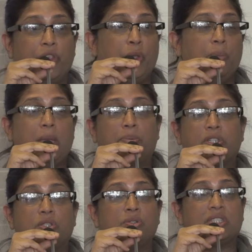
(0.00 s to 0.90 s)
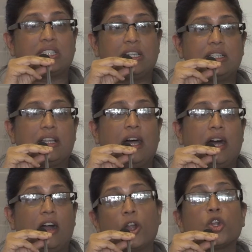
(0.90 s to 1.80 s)
you may produce
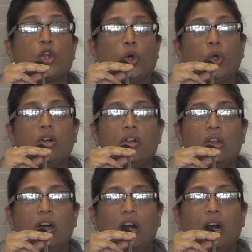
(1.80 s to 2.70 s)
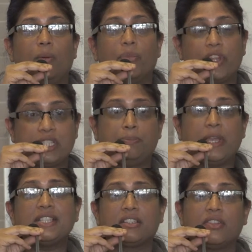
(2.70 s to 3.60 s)
an article that is
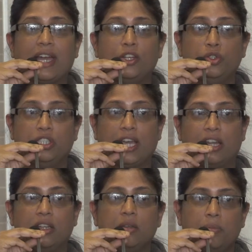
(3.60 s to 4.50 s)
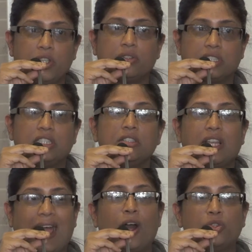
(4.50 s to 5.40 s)
based on that new data, but you're still
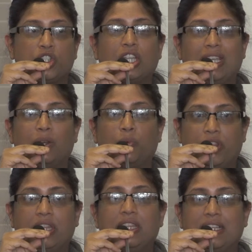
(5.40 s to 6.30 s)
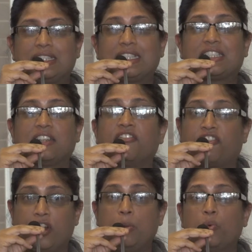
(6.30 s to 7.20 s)
couching it within the existing
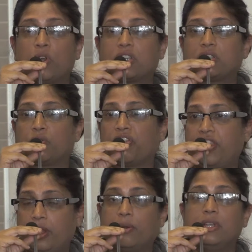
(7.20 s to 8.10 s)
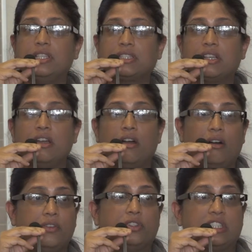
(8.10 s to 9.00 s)
frameworks or theories
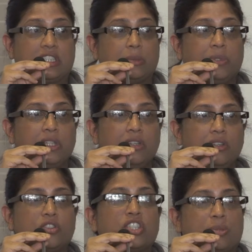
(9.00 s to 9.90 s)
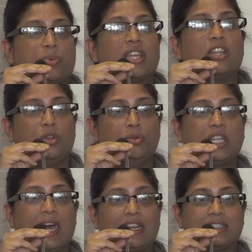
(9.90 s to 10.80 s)
of your discipline. You're just bringing new
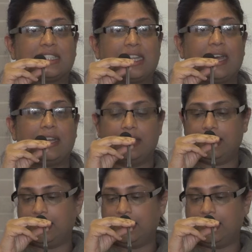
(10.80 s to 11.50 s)
data to that.